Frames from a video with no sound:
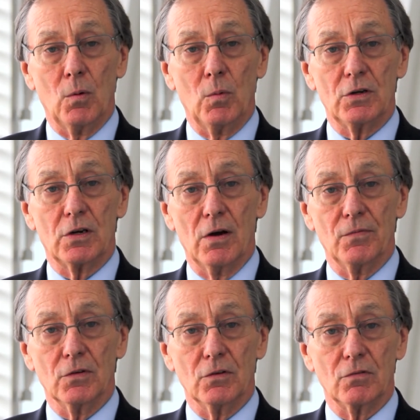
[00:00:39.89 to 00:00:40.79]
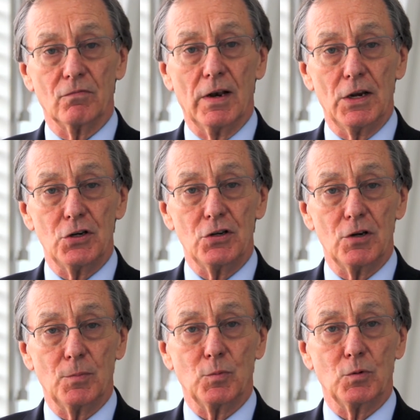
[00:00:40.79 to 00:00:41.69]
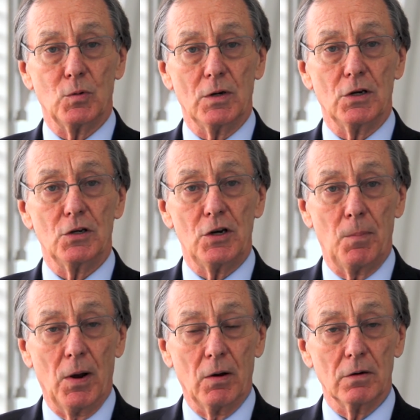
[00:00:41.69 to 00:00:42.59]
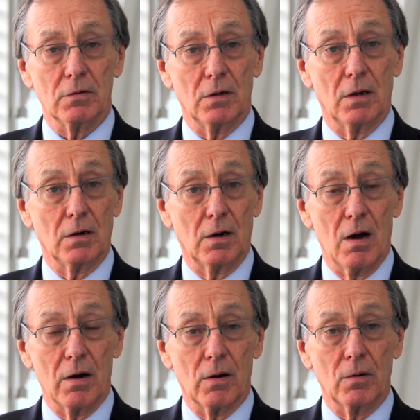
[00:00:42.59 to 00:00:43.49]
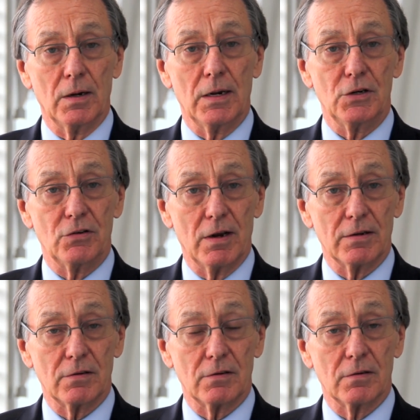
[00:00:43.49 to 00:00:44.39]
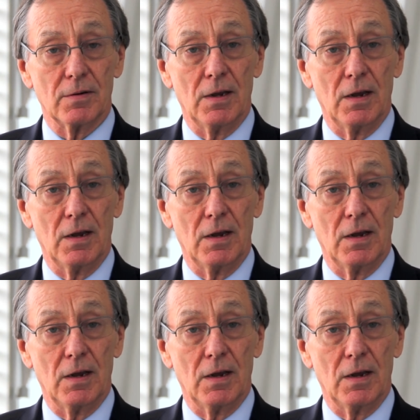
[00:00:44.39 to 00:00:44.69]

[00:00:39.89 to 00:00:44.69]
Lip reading: which governs relationships between ship owners and cargo interests.